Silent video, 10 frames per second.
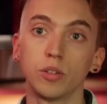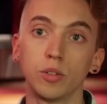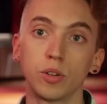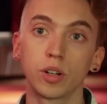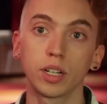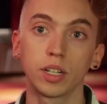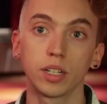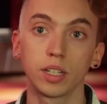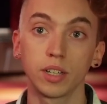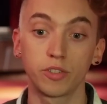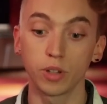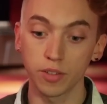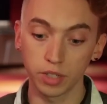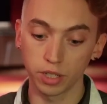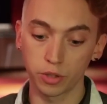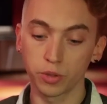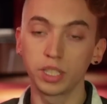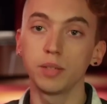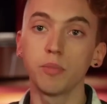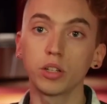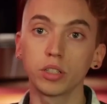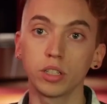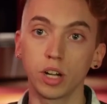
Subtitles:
Or if you have a 3D model